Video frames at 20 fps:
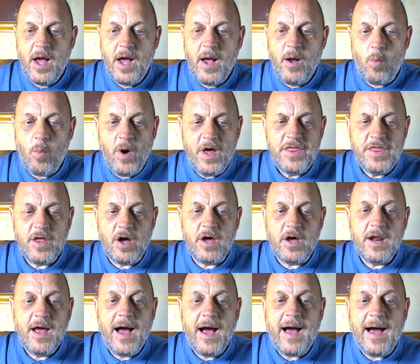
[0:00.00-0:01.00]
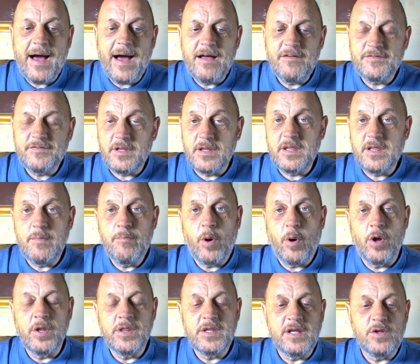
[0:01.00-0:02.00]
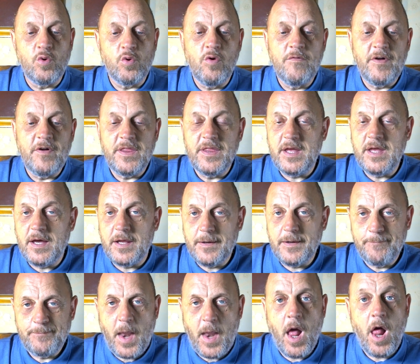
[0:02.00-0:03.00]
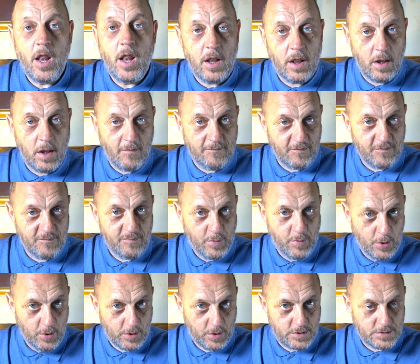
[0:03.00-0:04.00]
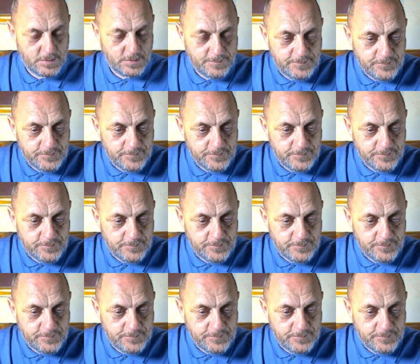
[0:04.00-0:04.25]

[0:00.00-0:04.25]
with her after they bonded over their love of books.